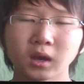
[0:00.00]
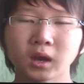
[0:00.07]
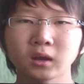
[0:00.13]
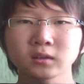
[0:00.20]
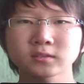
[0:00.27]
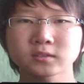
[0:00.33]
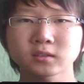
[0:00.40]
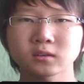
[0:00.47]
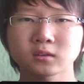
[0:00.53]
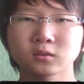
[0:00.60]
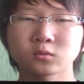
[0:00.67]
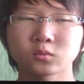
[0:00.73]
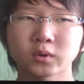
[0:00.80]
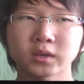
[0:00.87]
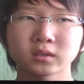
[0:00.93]
I
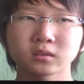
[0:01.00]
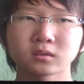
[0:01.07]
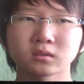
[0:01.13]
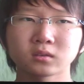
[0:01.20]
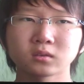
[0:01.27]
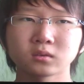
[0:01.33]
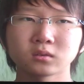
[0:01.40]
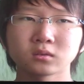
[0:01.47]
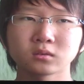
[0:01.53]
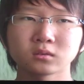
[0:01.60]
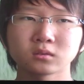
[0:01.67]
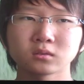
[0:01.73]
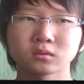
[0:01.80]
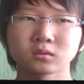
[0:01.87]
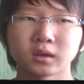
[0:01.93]
also went
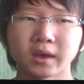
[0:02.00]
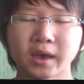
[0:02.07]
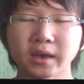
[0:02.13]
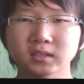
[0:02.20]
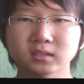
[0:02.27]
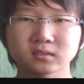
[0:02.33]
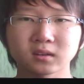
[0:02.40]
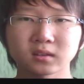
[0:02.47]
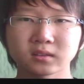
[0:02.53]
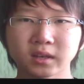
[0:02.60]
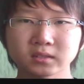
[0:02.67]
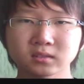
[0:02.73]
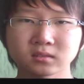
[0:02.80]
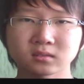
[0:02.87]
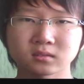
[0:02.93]
to extra
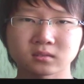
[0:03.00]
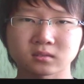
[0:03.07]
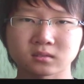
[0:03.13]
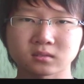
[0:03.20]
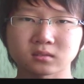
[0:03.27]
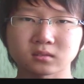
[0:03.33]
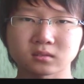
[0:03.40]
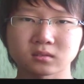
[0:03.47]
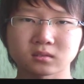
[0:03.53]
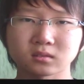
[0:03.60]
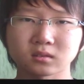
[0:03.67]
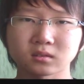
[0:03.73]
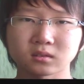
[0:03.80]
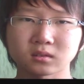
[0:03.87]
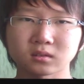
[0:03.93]
lessons
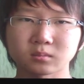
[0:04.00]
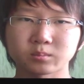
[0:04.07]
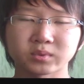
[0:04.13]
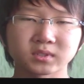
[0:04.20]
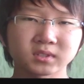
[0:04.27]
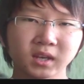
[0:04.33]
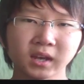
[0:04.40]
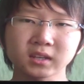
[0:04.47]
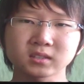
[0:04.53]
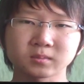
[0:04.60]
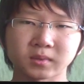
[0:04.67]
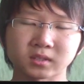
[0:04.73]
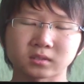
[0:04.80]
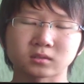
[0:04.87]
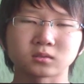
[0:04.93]
besides
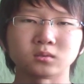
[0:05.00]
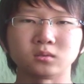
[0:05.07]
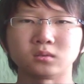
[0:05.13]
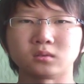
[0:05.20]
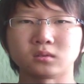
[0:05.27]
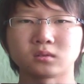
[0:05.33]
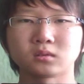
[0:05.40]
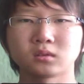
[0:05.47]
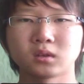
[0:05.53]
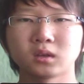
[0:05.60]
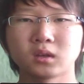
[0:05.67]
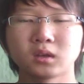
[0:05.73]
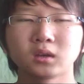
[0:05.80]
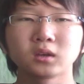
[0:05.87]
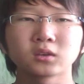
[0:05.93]
my school.
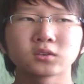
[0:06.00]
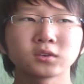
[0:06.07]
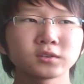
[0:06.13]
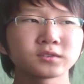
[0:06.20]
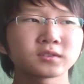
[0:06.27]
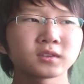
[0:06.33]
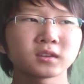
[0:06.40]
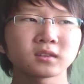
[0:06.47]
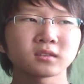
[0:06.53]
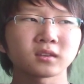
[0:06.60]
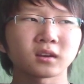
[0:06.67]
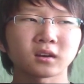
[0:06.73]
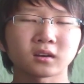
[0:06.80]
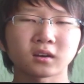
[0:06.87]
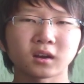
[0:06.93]
Good thing
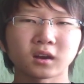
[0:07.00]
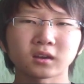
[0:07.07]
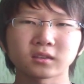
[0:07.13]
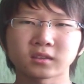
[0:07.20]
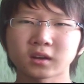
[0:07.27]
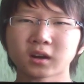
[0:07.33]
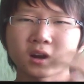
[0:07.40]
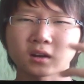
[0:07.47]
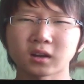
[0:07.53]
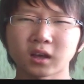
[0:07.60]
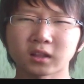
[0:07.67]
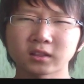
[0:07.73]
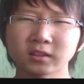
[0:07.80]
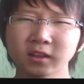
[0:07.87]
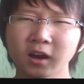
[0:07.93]
there
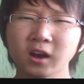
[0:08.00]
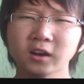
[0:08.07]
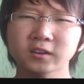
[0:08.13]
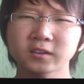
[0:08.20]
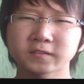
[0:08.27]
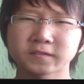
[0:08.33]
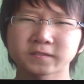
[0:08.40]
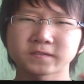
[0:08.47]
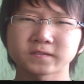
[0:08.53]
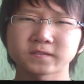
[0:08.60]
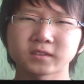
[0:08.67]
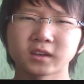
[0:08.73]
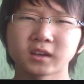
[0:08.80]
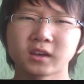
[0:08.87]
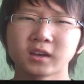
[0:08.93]
are a lot of
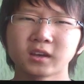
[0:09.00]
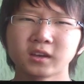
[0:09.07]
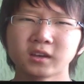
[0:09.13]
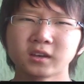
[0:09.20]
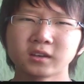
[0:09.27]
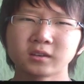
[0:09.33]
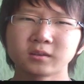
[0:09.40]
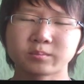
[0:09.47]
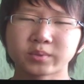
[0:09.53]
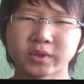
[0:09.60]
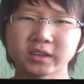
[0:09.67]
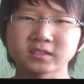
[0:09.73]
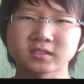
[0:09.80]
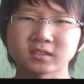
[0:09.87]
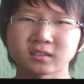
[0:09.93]

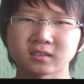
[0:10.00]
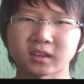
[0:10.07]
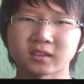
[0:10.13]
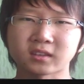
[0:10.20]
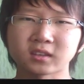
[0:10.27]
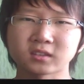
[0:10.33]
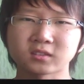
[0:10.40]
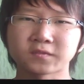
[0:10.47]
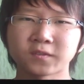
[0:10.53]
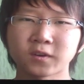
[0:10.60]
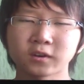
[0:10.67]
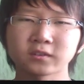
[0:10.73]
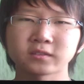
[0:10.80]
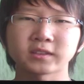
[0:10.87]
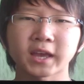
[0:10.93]
places that teach
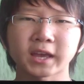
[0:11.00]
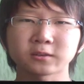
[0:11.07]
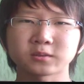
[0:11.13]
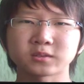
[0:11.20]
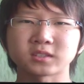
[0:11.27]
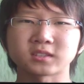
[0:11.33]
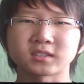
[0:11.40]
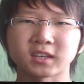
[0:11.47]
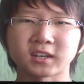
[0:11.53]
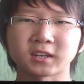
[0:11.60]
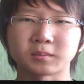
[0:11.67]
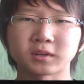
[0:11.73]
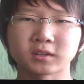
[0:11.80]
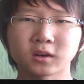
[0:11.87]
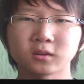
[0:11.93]
foreign languages here
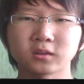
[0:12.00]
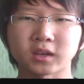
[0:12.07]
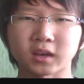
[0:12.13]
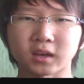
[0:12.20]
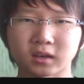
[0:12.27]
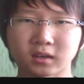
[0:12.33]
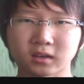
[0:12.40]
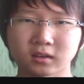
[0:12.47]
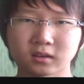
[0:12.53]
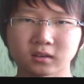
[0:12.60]
in Mongolia.